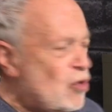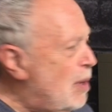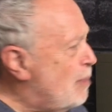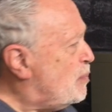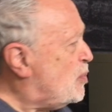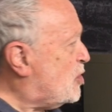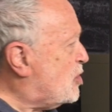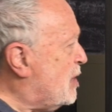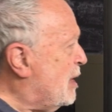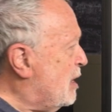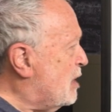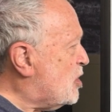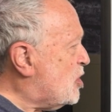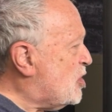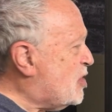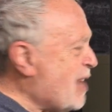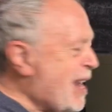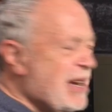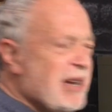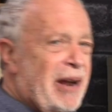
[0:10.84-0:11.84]
Trump's
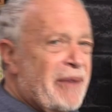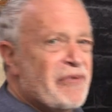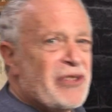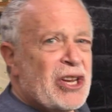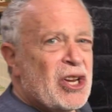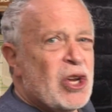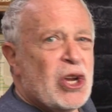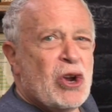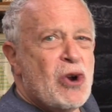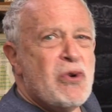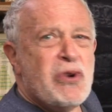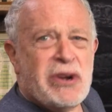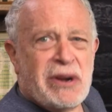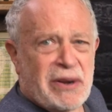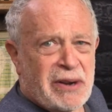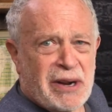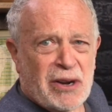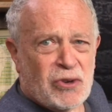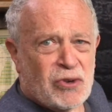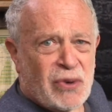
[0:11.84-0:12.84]
State of the
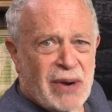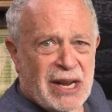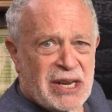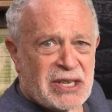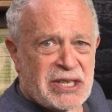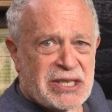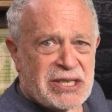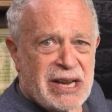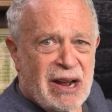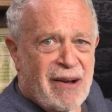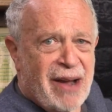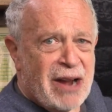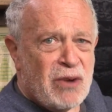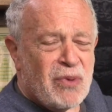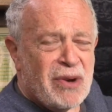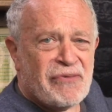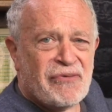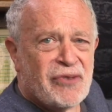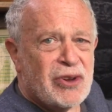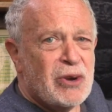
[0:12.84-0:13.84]
Union address. Now, I
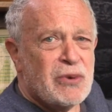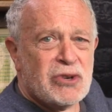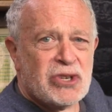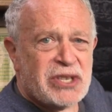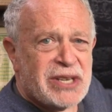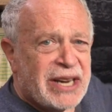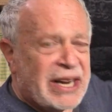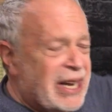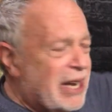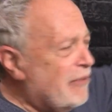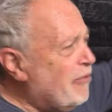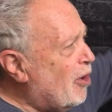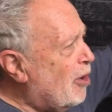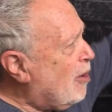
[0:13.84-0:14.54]
refuse to give